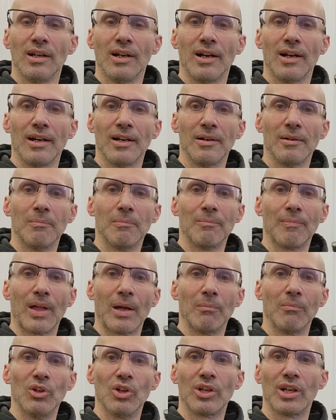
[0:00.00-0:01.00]
Um,
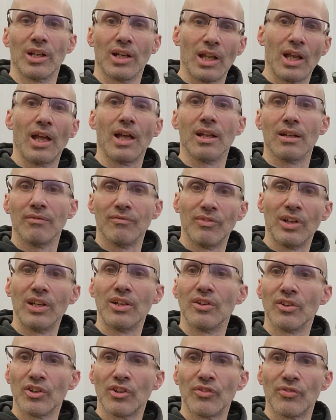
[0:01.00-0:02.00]
I'm looking at
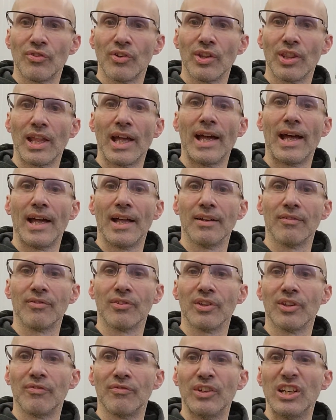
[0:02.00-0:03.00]
vendors for that,
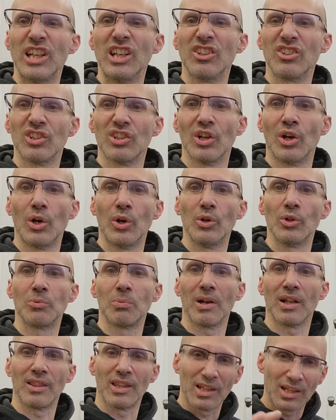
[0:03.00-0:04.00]
for the fittings and the hose,
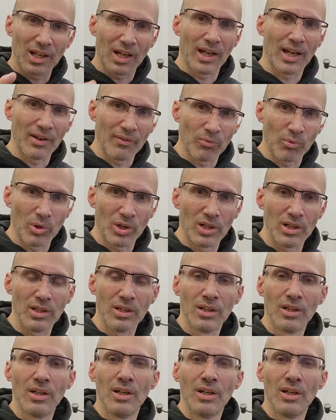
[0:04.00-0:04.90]
but I think I have one